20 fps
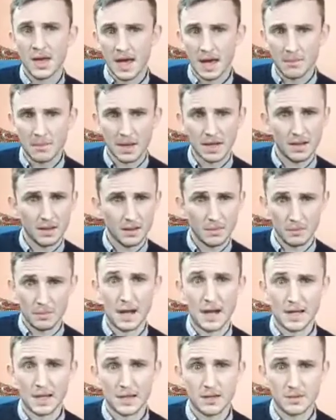And
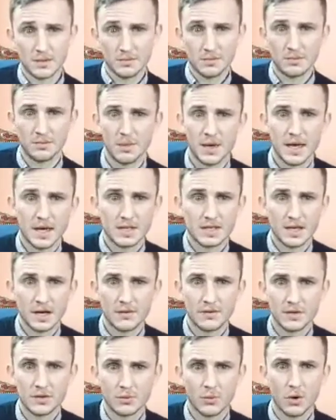my
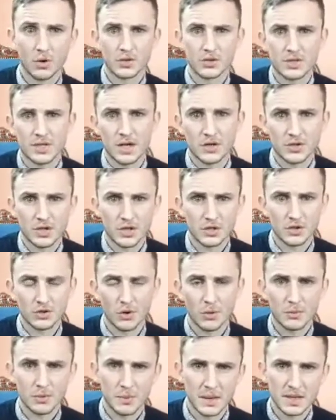service was search
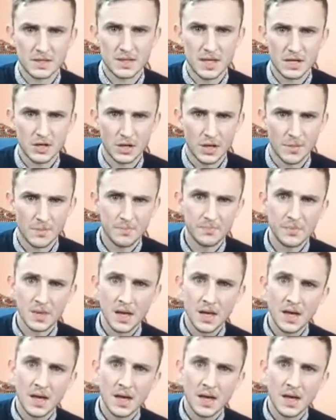engine optimization,